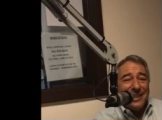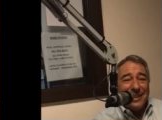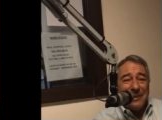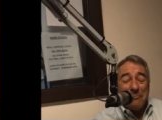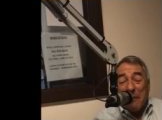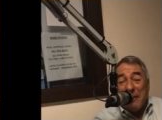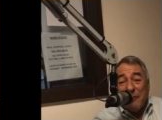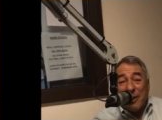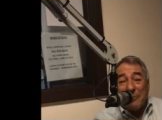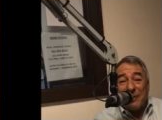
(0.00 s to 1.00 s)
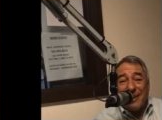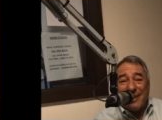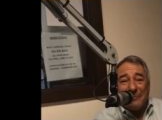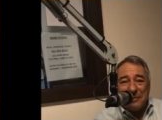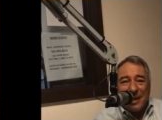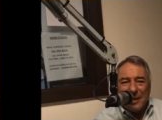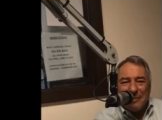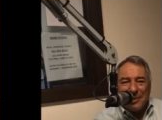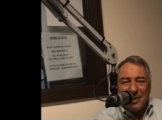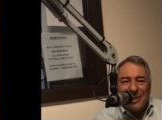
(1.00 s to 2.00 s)
um, my family, I'm not
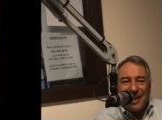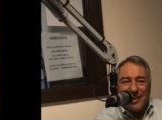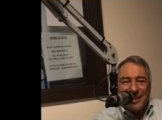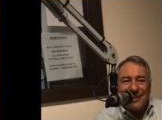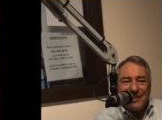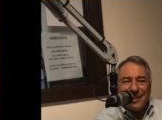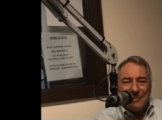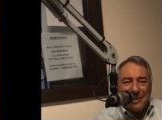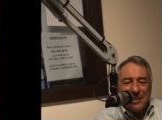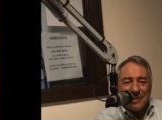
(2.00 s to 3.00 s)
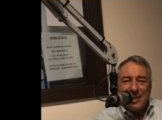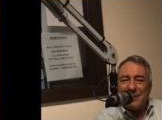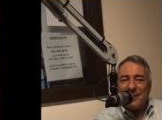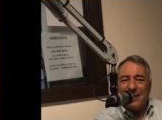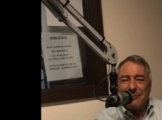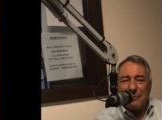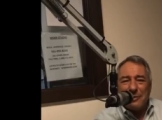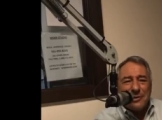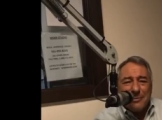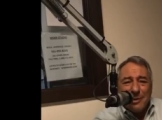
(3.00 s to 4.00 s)
I'm not sure how to answer that because that's like
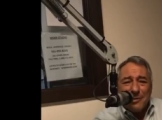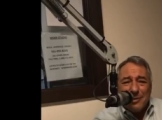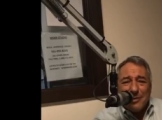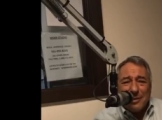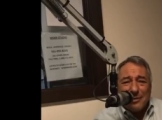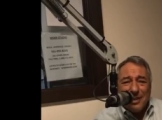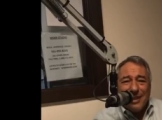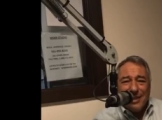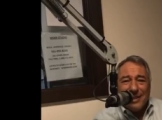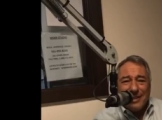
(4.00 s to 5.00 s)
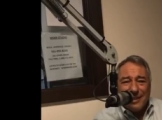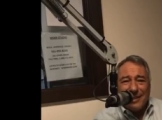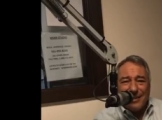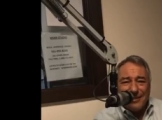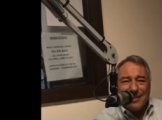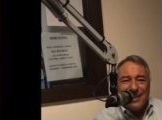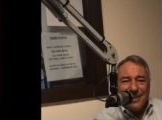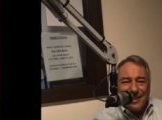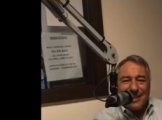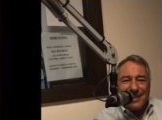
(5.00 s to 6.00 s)
what we're supposed to do. Yes, you know,
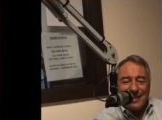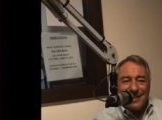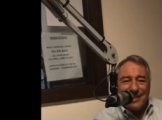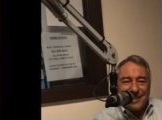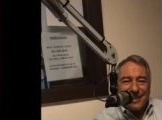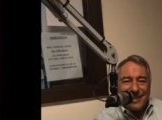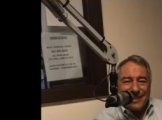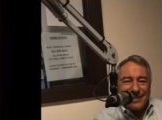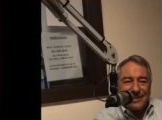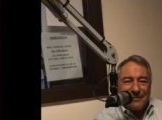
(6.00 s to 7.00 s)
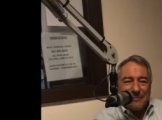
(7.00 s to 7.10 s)
right? Because well, uh, and